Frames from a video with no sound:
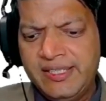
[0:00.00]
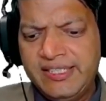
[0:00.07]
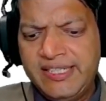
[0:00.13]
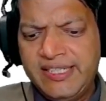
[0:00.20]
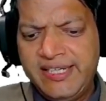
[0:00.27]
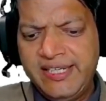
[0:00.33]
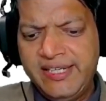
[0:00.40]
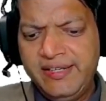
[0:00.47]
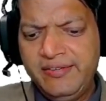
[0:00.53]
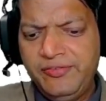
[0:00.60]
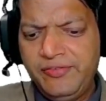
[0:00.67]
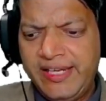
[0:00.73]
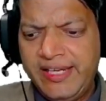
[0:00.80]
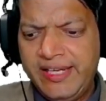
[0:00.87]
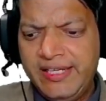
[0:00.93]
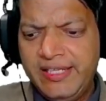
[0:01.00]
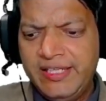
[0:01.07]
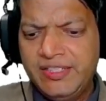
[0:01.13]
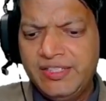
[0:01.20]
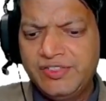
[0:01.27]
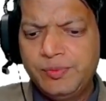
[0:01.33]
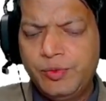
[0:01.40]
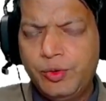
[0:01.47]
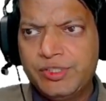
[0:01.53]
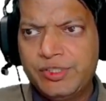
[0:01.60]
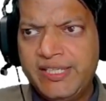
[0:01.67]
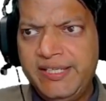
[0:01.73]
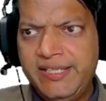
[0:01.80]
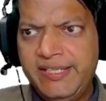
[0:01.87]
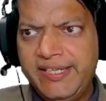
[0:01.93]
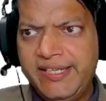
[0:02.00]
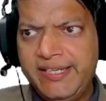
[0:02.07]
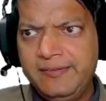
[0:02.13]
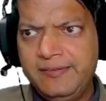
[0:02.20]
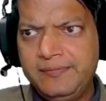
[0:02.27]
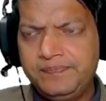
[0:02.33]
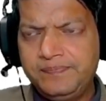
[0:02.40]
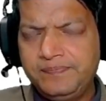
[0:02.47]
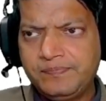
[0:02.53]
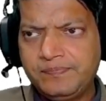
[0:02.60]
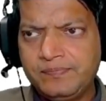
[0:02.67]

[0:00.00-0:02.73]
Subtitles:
that if n is more than 10,